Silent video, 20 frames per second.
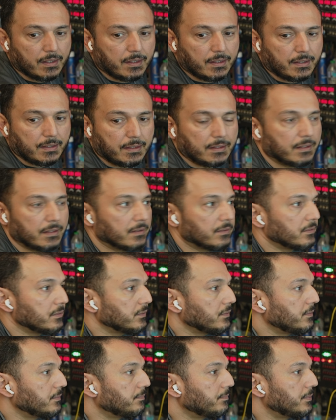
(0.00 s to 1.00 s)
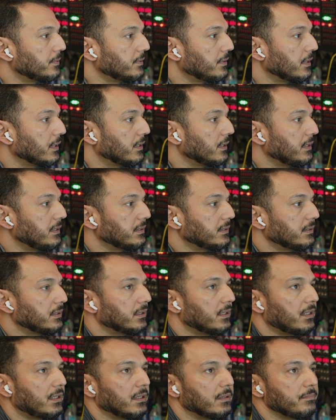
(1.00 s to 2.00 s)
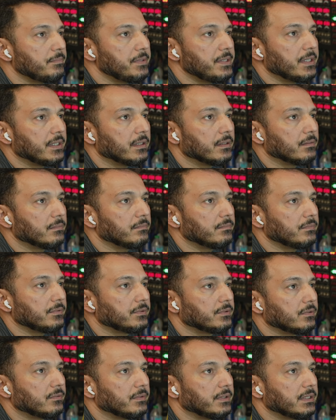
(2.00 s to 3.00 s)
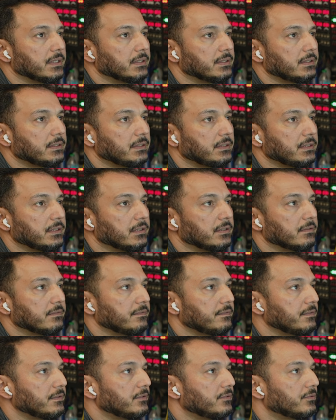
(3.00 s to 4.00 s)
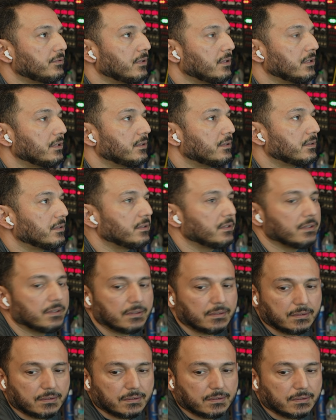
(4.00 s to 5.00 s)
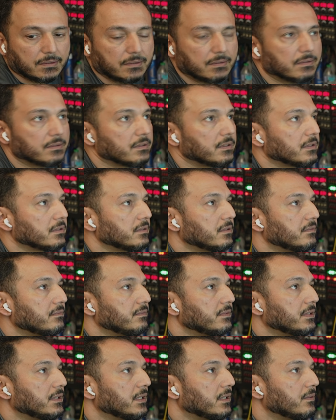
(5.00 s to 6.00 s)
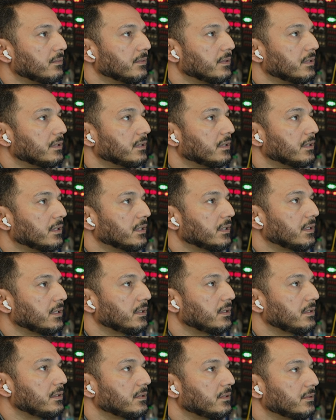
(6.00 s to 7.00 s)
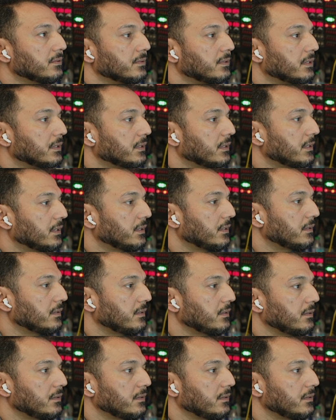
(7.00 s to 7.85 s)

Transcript: And I'm going to put at least the RPM so we can see if it's running or not. It looks like something got weird in there. Let's do it again.